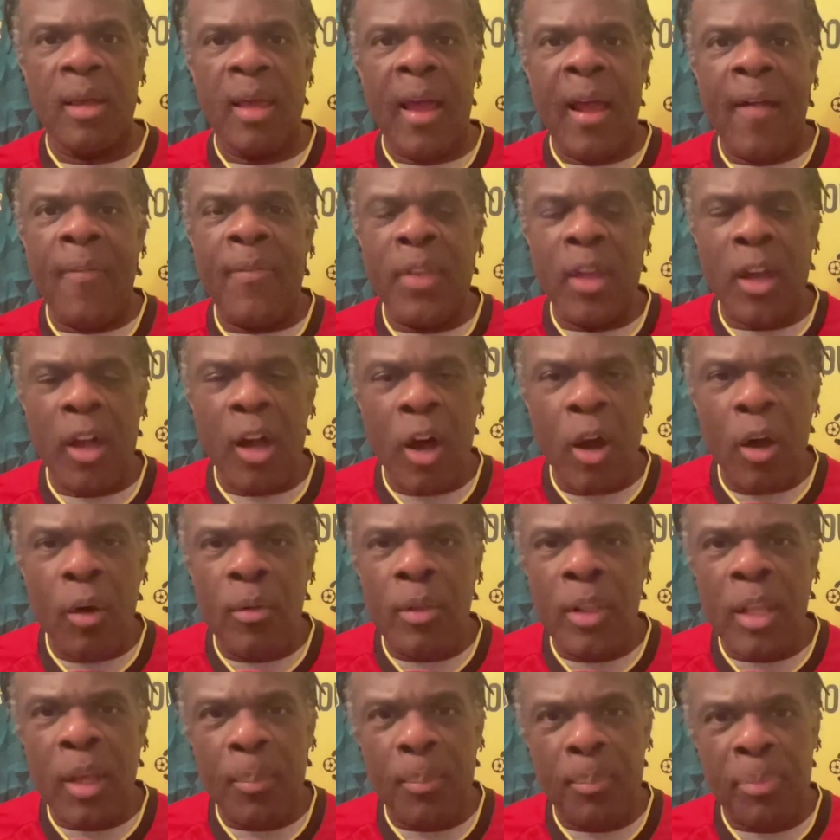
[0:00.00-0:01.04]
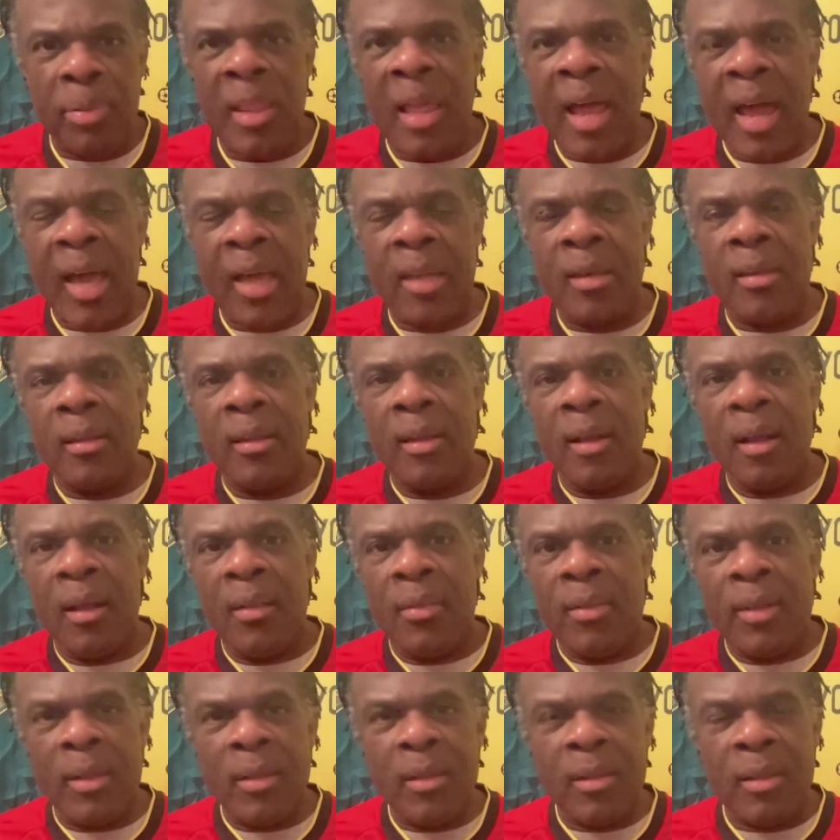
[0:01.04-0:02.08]
And the only plan
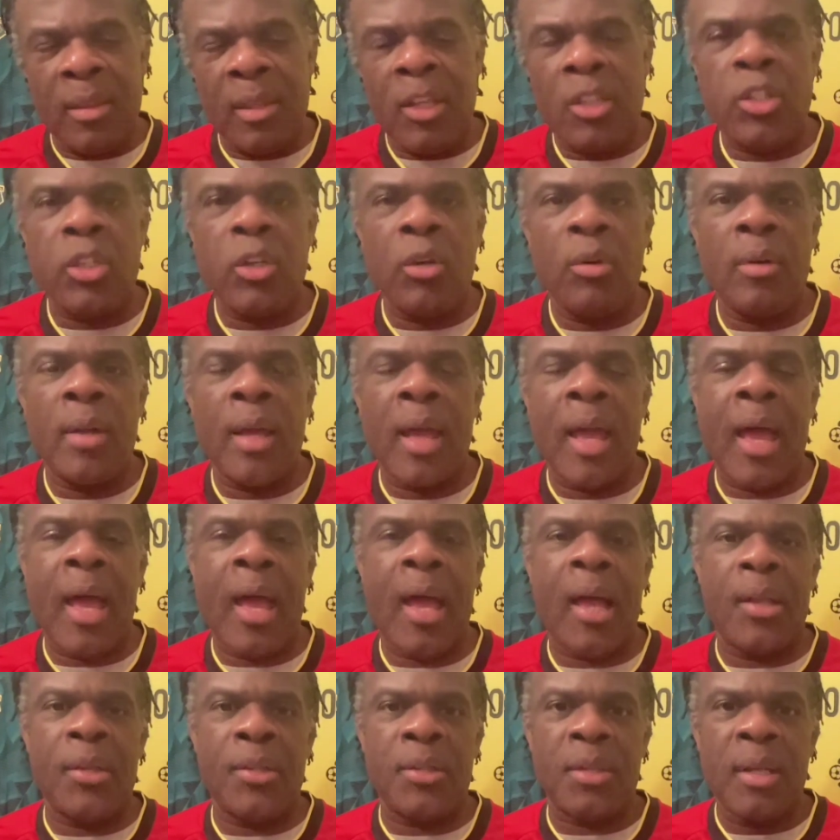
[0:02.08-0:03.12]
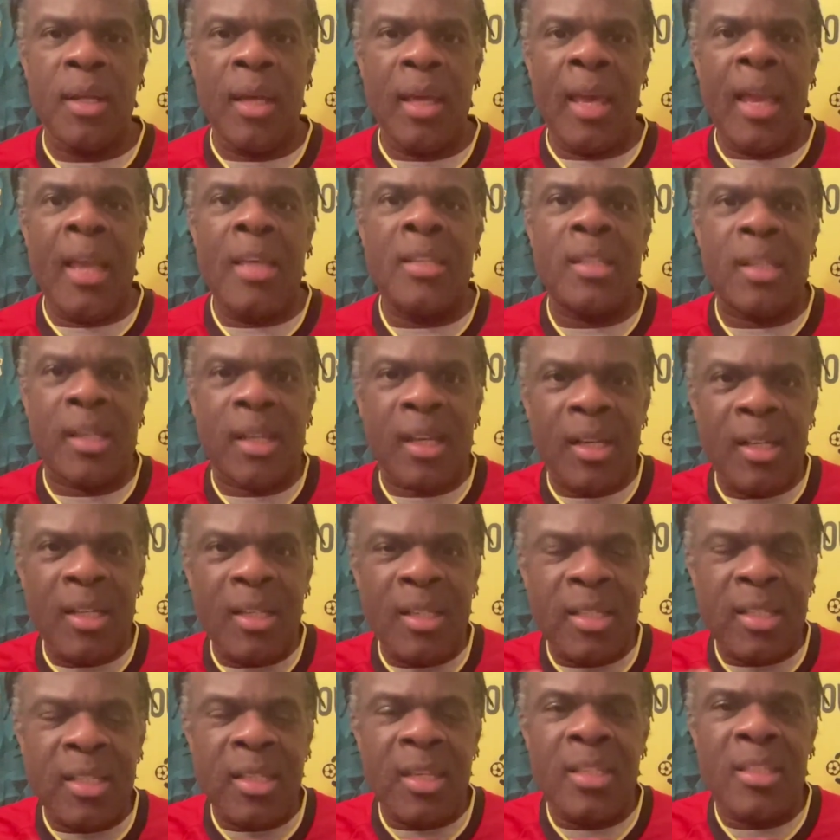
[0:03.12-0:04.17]
that this owner has is a
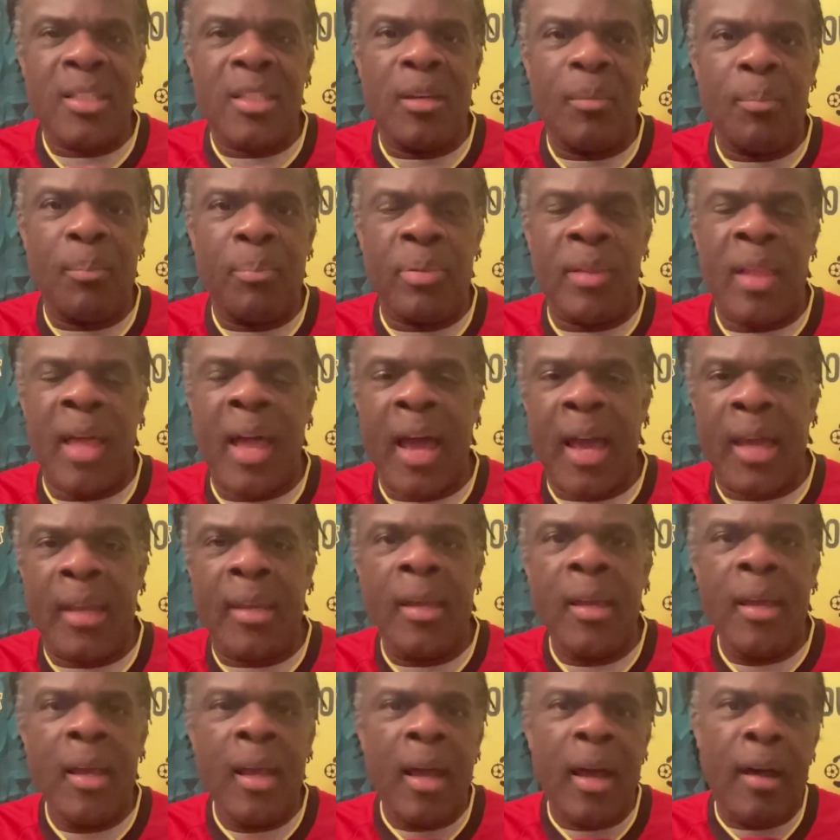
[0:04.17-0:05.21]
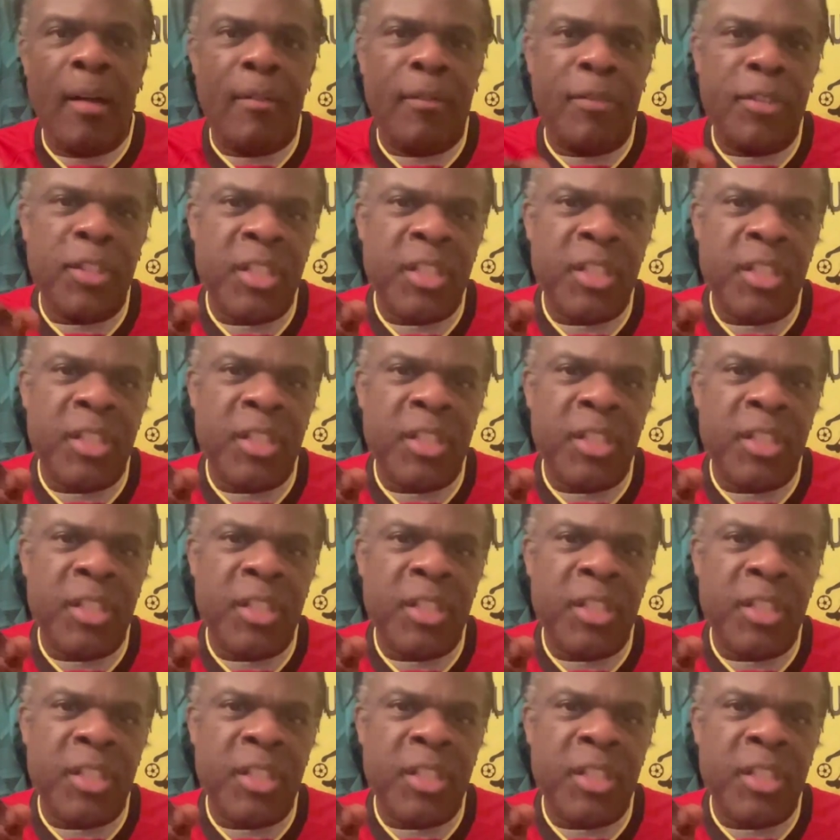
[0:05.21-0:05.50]
consistent plan of